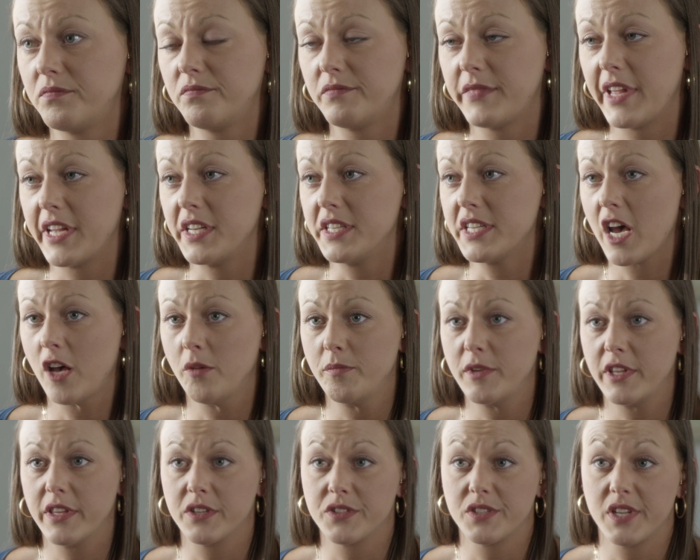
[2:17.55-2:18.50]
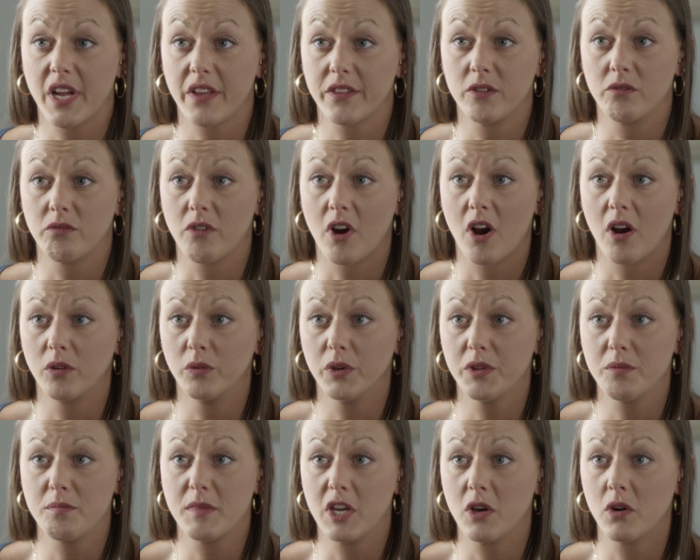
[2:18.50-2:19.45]
They'd tell me there's nothing wrong
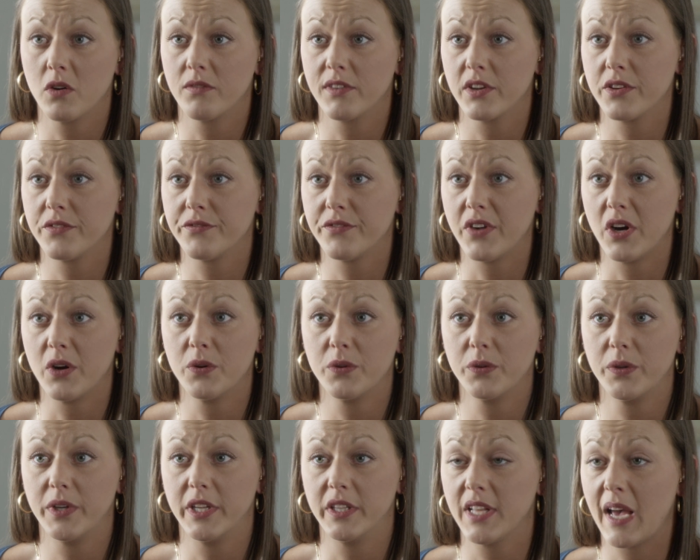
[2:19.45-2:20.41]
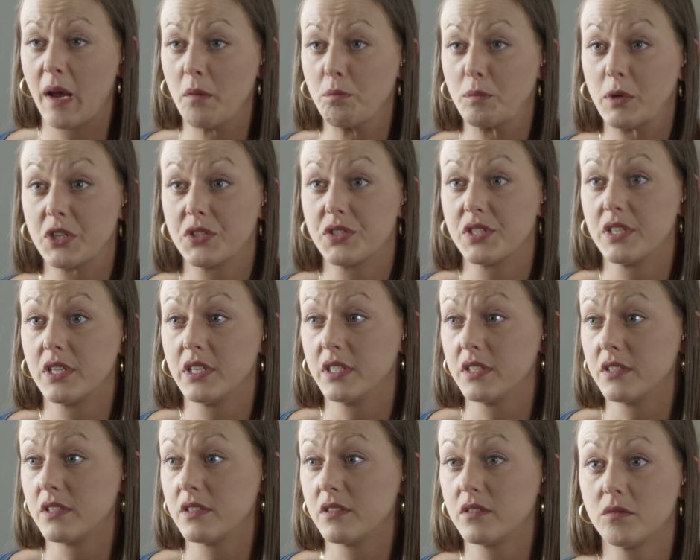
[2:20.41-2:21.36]
with me over the phone, and that person
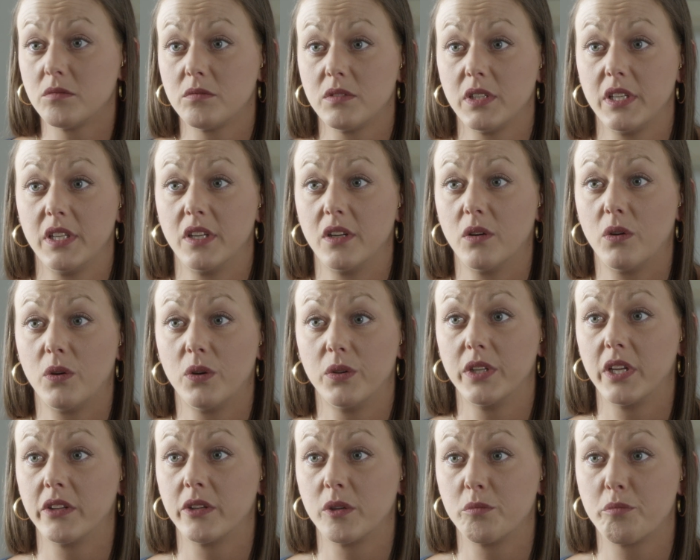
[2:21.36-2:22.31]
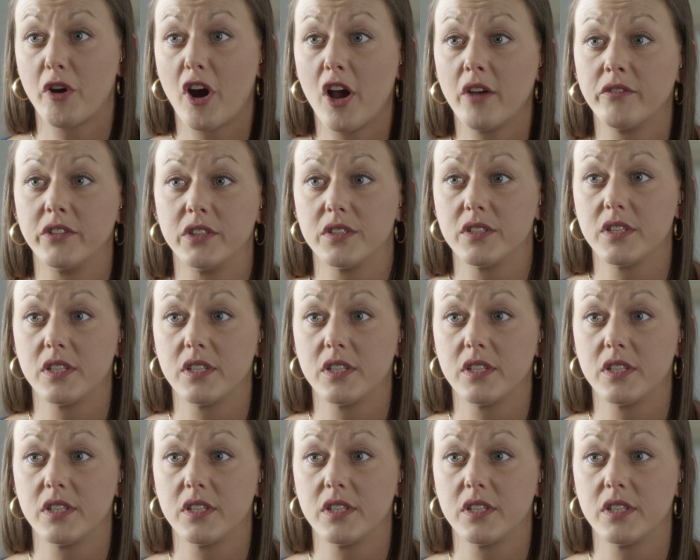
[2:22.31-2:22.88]
is in a whole nother province